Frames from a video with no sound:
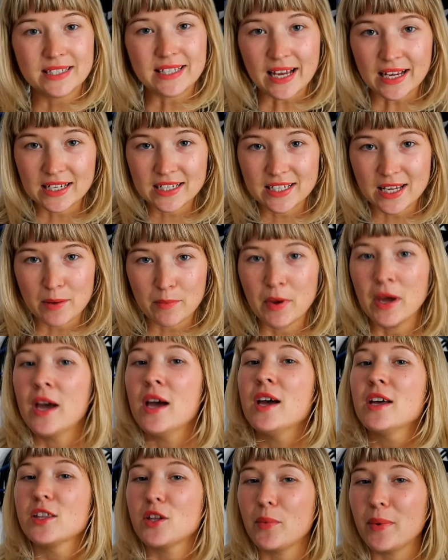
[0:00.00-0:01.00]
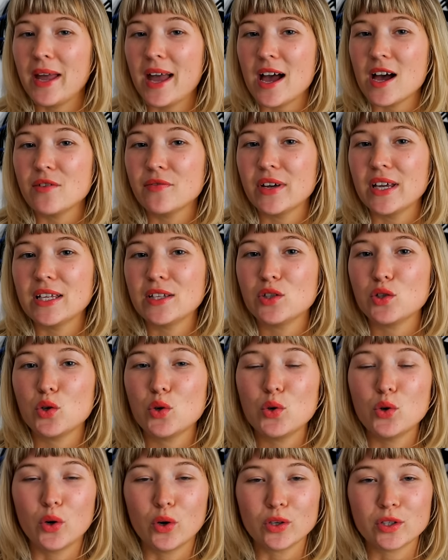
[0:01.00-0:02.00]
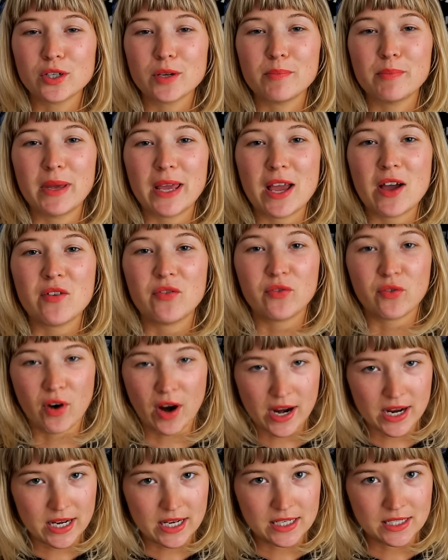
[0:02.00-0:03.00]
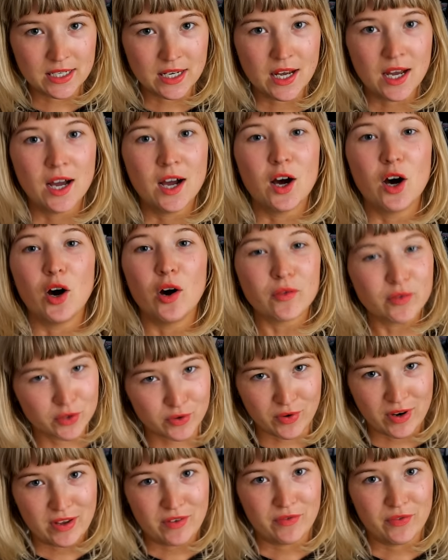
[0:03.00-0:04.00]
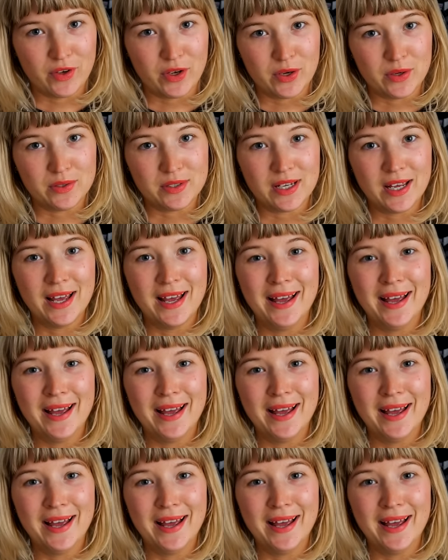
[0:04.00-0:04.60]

second tip that we have is to not be afraid of street food.